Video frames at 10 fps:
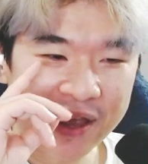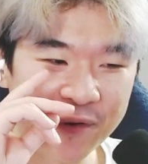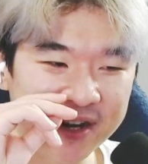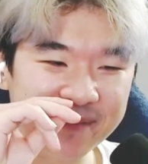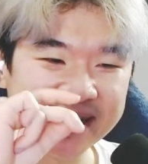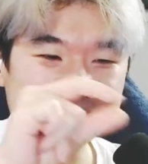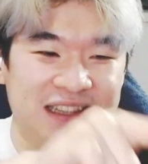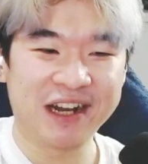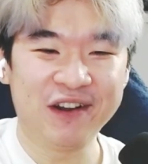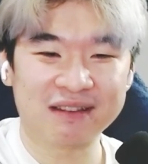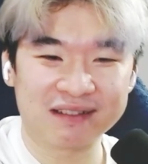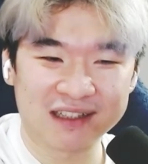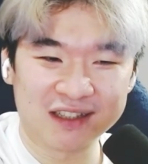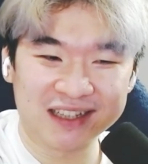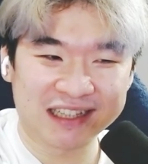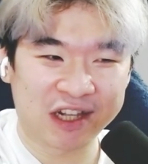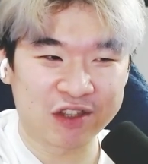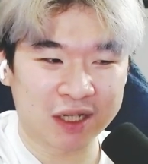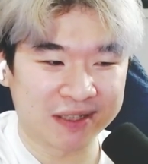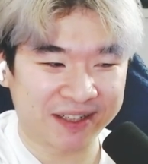It would have been hilarious if the lolly
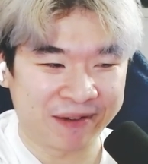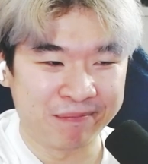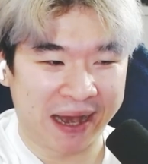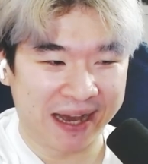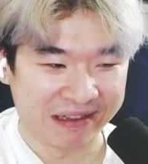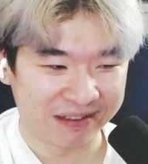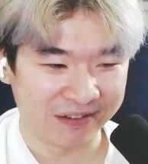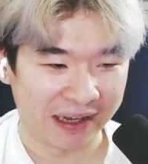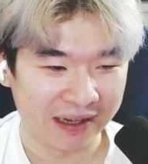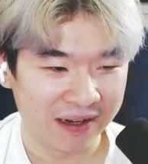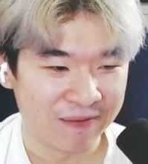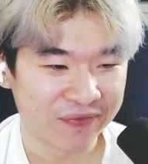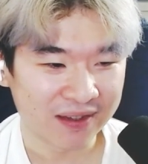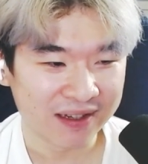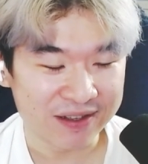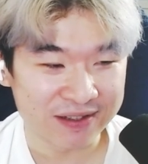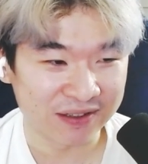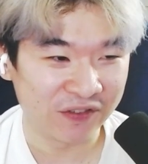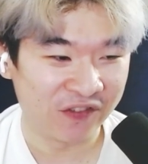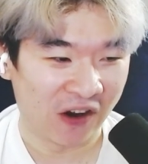teacher was a combatant, right? She's
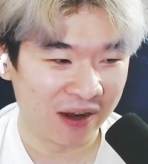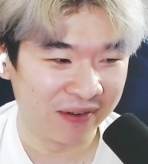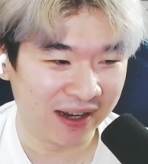a farmer.